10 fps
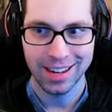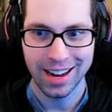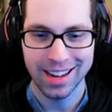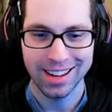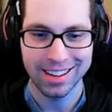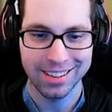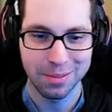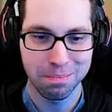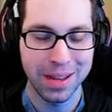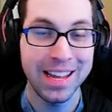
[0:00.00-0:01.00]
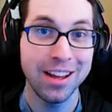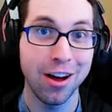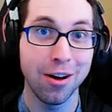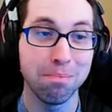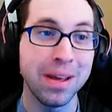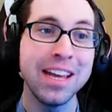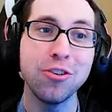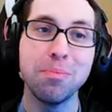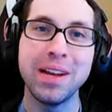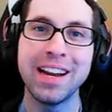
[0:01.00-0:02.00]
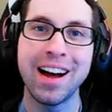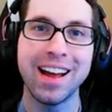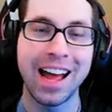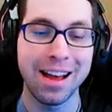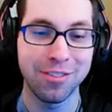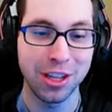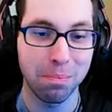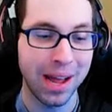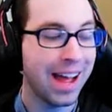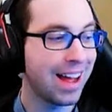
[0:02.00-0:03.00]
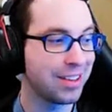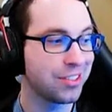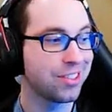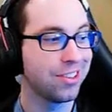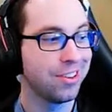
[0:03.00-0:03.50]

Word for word: I may uh, may or may not have in the past